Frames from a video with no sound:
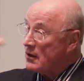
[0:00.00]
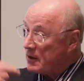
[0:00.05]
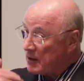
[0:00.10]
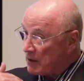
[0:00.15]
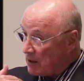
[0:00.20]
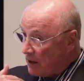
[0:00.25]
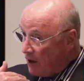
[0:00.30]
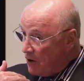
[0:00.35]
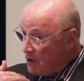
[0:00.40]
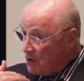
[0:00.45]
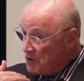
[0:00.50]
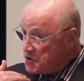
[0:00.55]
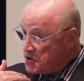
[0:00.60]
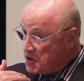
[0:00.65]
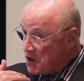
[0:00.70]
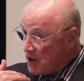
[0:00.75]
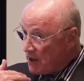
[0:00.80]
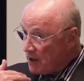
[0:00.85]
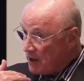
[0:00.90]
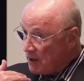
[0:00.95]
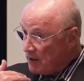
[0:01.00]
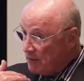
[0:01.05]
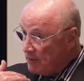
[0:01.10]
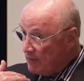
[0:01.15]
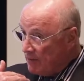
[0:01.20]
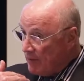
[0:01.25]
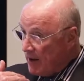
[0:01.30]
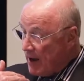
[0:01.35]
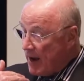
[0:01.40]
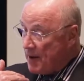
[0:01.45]
close your
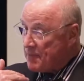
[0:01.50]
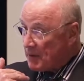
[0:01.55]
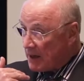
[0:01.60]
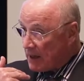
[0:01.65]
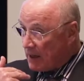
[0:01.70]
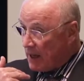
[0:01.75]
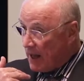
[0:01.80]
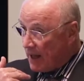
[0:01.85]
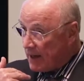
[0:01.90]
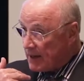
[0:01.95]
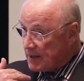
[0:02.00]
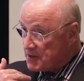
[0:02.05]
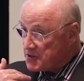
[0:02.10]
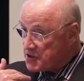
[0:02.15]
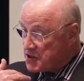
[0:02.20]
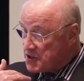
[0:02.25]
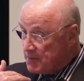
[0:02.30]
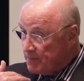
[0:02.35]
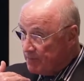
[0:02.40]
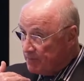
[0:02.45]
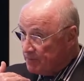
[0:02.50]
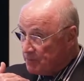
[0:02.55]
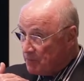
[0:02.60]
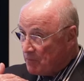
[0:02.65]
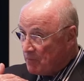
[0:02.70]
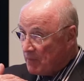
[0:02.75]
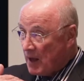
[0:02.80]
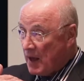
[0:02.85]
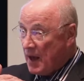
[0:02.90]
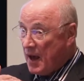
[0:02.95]
epiglottis,
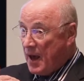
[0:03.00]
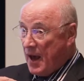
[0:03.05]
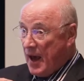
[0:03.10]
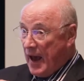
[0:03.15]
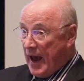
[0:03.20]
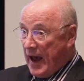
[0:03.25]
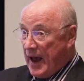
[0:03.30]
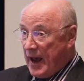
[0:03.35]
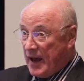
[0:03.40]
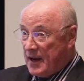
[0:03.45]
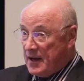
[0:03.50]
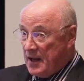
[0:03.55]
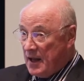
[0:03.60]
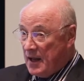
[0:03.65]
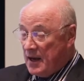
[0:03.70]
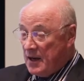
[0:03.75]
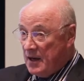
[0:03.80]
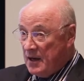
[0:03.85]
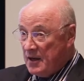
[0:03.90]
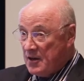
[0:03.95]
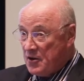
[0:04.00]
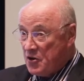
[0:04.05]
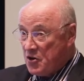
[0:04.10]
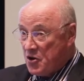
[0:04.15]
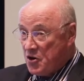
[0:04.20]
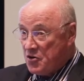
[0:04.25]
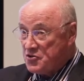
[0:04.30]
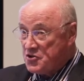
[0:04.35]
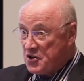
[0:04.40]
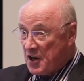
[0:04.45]
And then
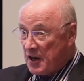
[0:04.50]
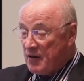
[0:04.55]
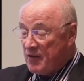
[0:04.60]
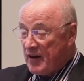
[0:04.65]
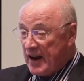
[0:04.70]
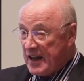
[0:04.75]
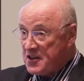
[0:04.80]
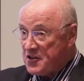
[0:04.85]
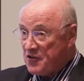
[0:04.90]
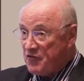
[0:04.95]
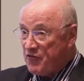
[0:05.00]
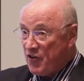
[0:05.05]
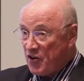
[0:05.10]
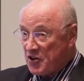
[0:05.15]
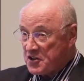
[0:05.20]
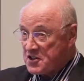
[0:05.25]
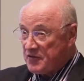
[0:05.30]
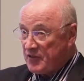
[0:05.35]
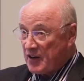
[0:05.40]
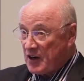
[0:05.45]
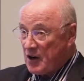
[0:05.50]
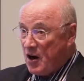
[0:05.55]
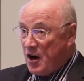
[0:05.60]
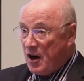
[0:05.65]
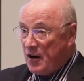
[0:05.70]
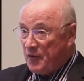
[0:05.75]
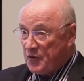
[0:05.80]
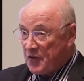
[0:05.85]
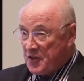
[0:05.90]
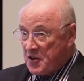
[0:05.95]
you generate the force of a
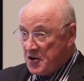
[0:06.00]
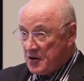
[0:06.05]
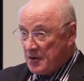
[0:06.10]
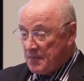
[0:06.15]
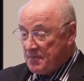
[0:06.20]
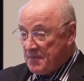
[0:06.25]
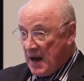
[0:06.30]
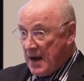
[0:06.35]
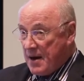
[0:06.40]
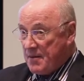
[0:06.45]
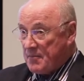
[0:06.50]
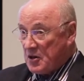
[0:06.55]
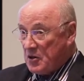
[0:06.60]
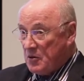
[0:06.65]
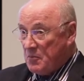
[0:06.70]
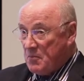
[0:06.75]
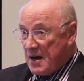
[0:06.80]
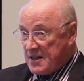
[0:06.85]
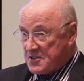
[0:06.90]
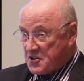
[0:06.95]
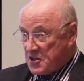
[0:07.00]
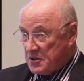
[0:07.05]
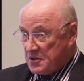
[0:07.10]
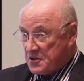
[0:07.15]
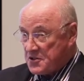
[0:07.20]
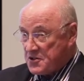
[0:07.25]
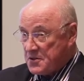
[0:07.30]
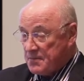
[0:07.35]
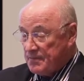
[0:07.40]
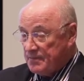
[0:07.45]
cough with your abdominal
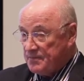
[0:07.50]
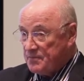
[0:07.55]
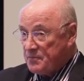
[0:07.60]
muscles.